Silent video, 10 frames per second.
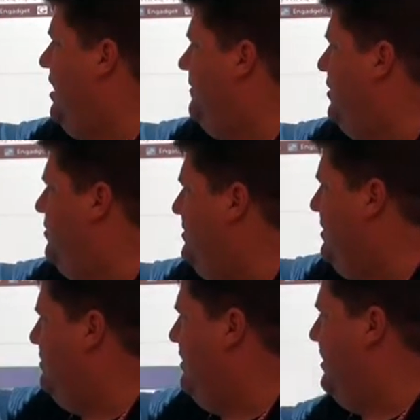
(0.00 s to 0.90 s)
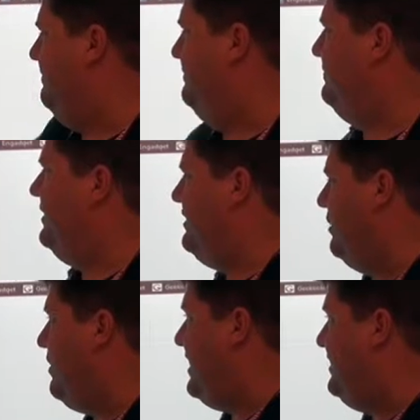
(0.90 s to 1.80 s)
I'm going to open that one up.
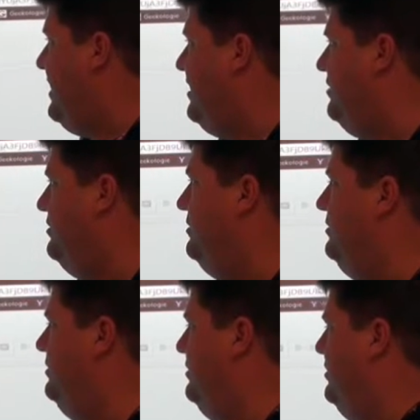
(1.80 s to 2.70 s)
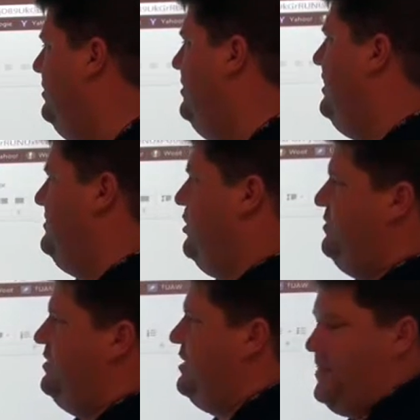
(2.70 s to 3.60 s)
Now right now, as I
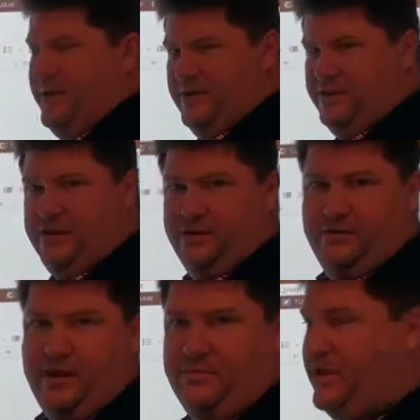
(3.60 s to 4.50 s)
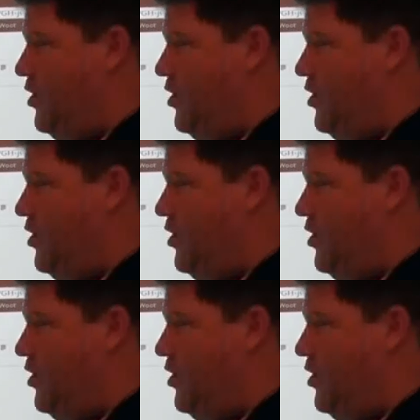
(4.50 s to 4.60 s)
open it up, I'm in here, I'm the